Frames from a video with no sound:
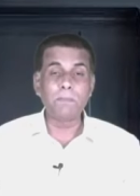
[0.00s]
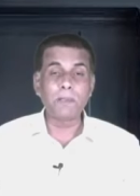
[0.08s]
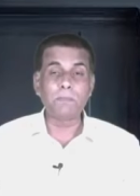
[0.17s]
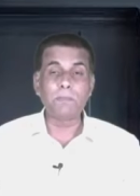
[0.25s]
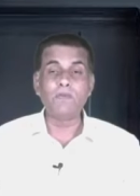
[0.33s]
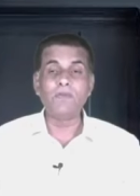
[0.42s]

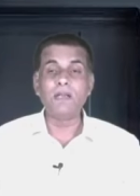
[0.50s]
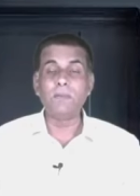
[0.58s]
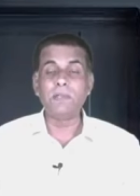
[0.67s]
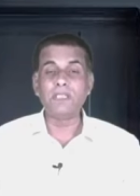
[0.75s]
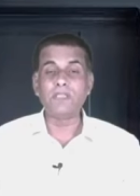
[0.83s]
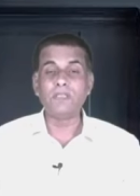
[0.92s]
people will
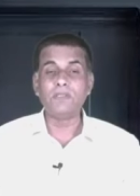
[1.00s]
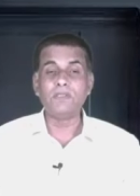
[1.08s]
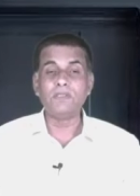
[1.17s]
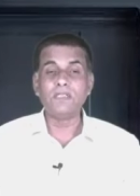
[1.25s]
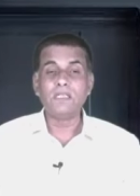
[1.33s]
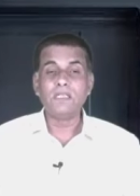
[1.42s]
be with
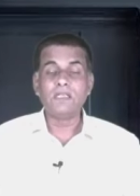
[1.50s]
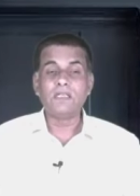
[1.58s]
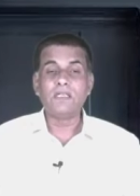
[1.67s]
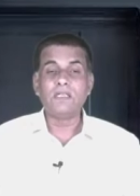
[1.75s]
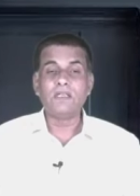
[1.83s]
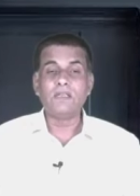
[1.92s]
you.
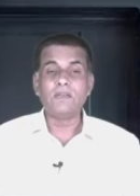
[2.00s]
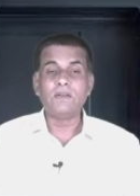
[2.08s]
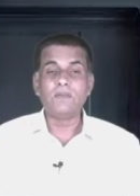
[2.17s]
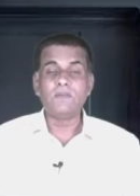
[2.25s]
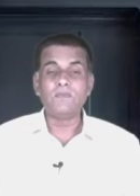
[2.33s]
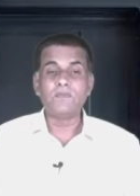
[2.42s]

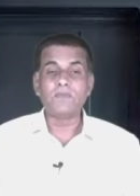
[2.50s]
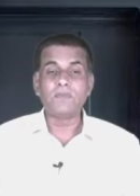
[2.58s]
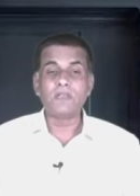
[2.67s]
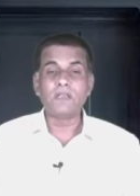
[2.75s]
Um,